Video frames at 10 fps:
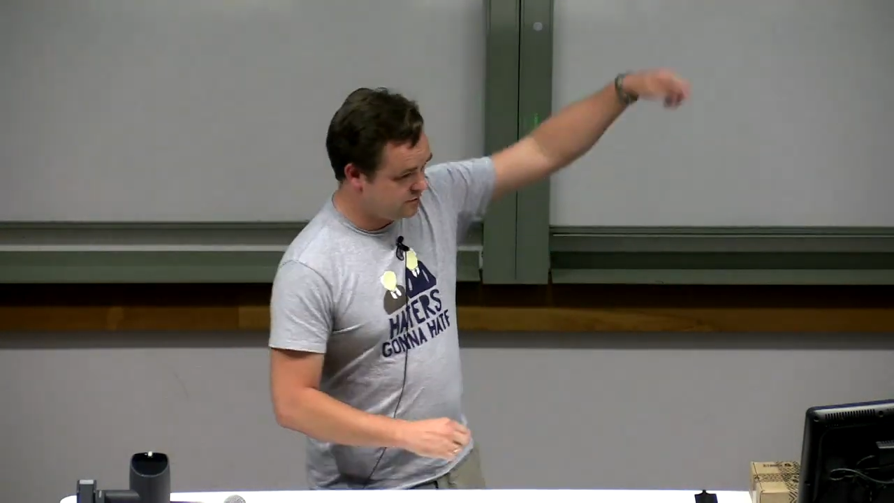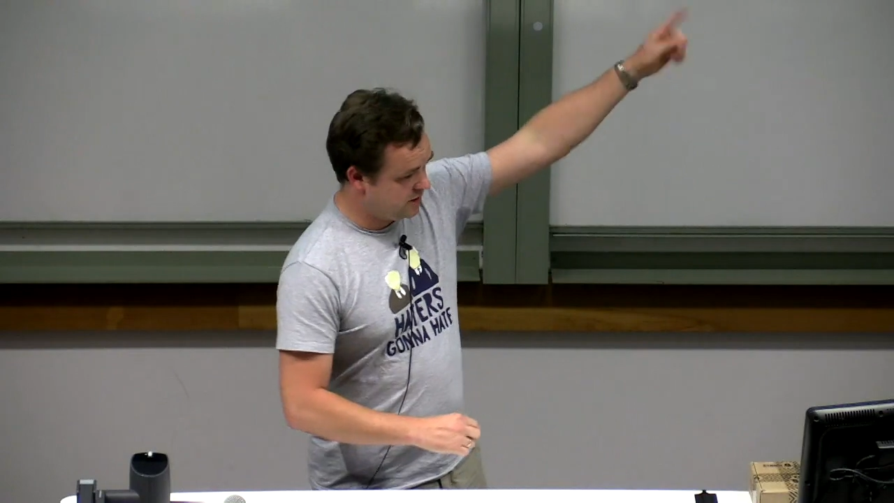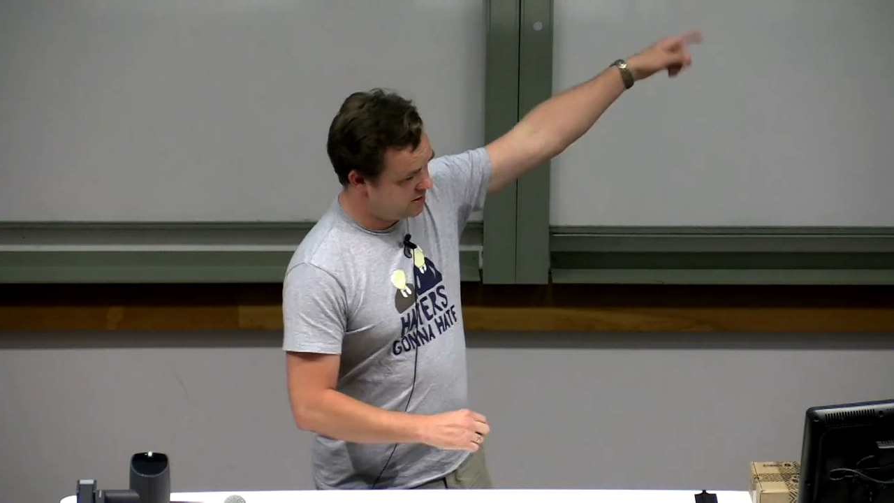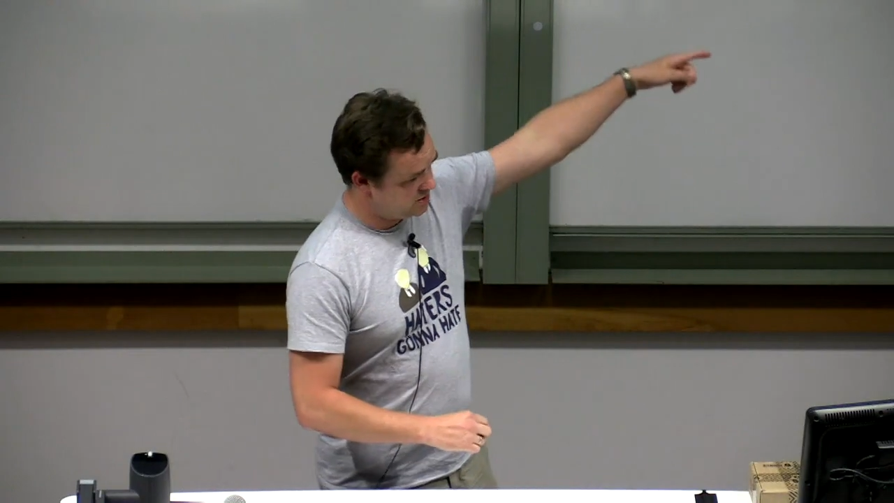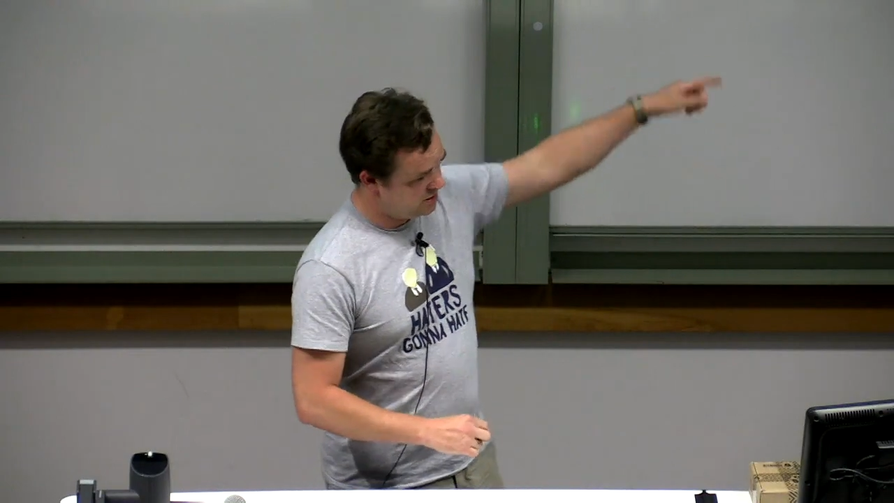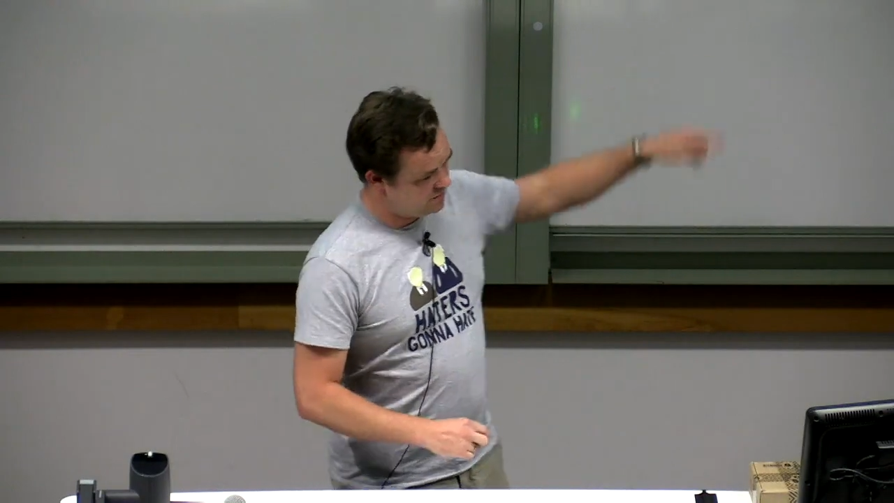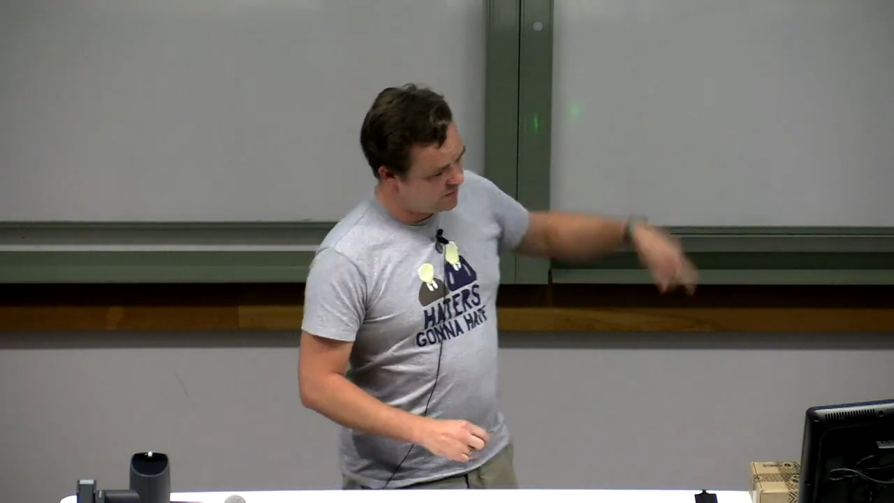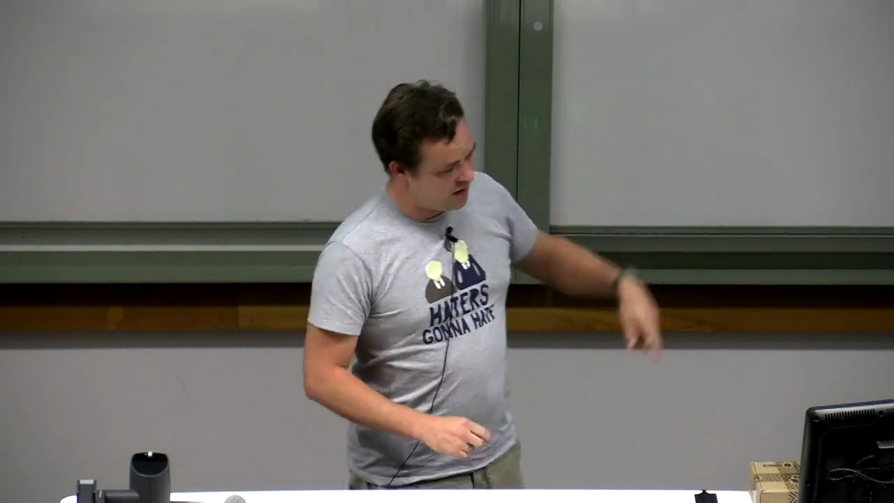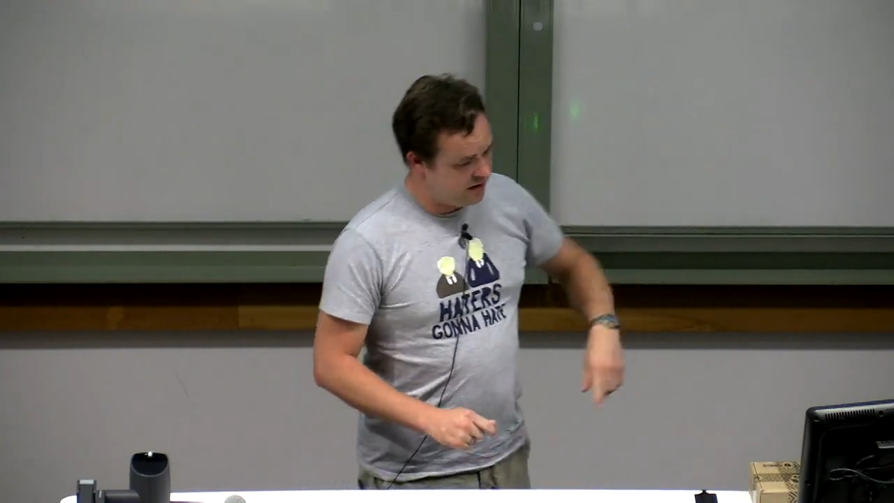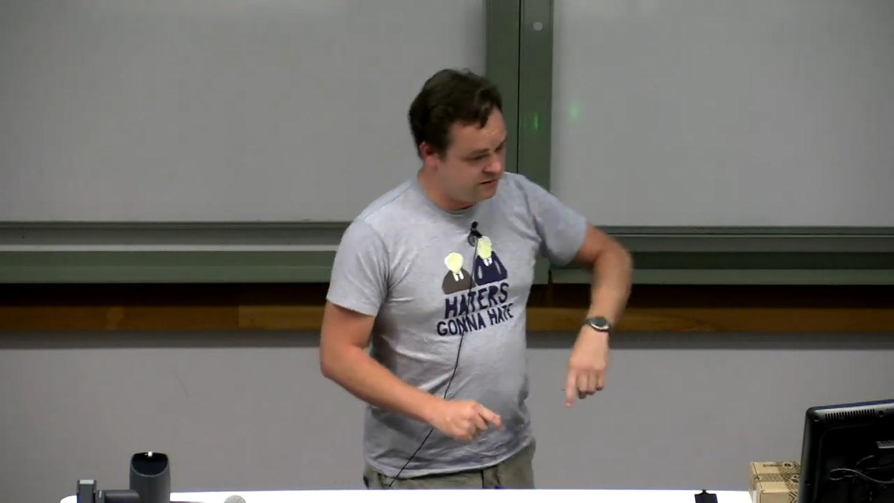
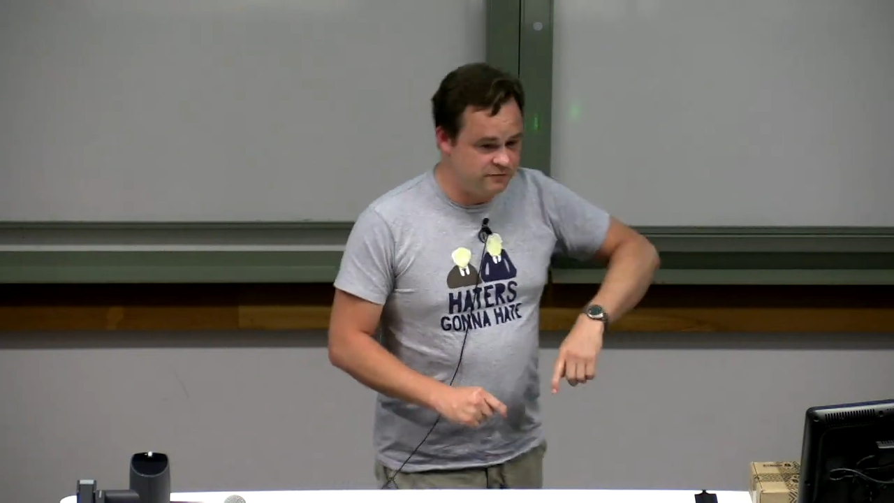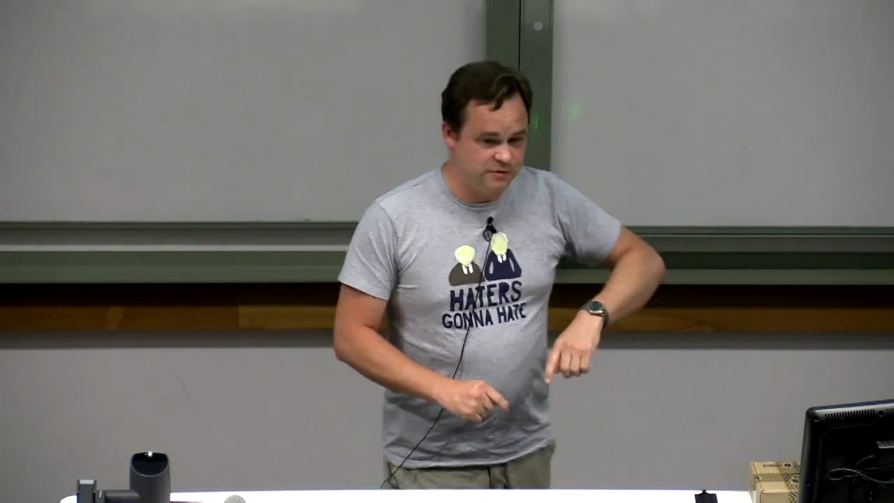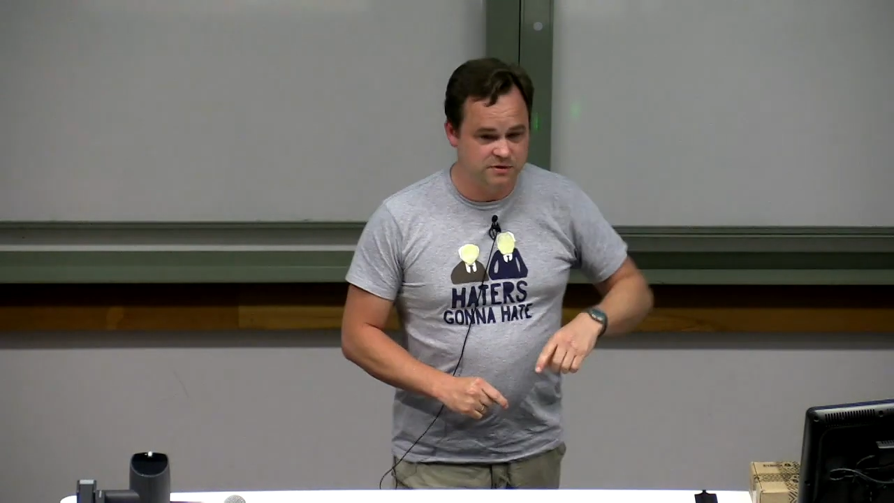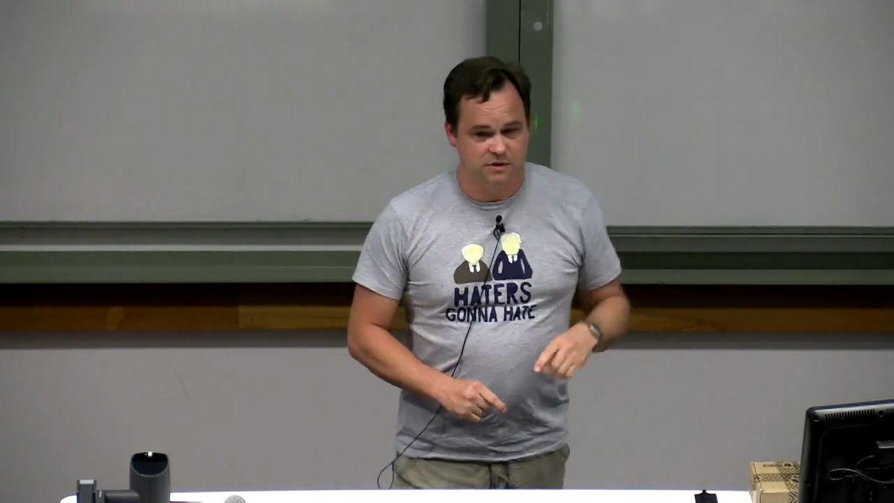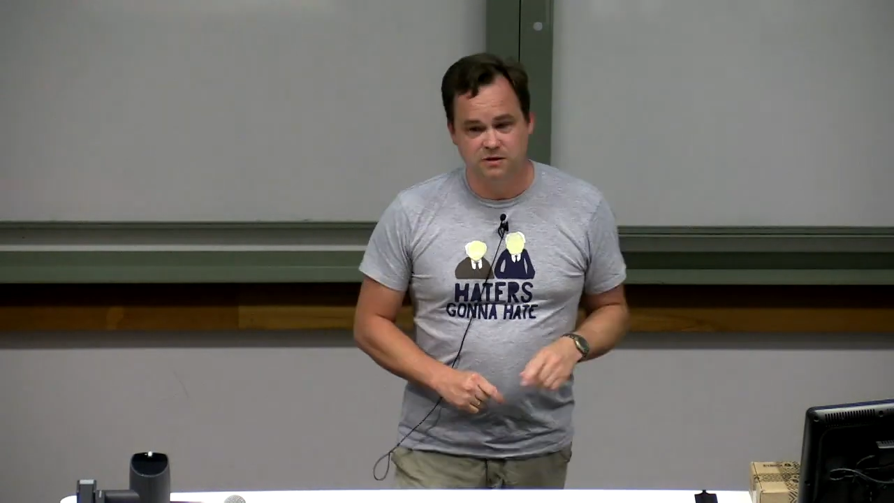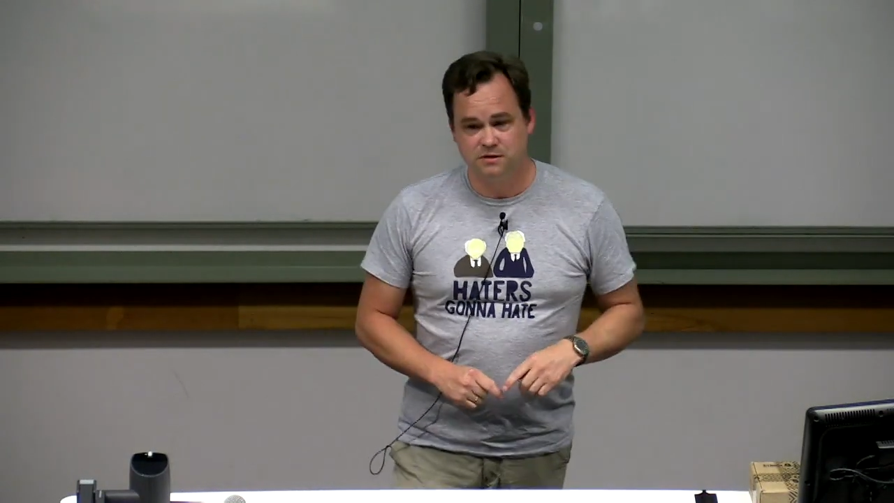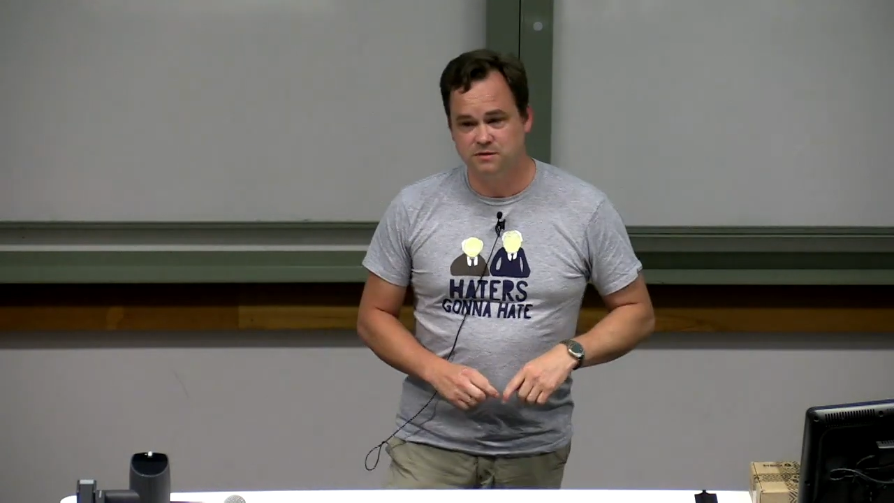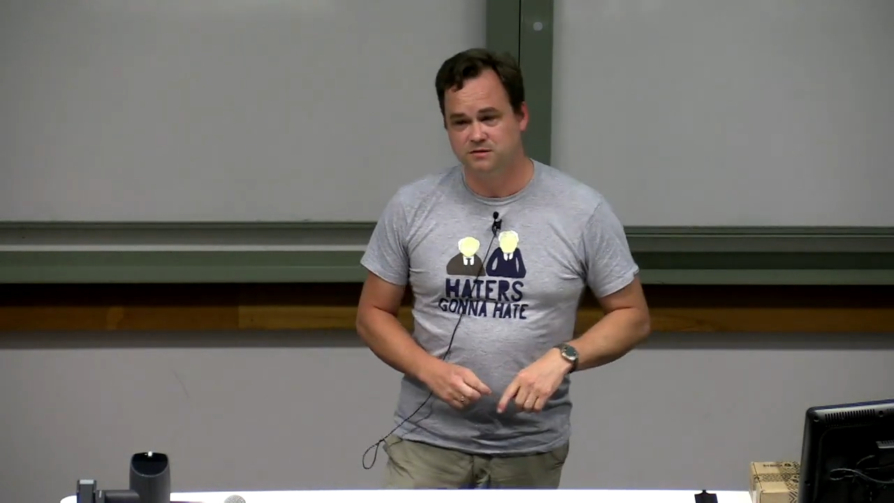2005 with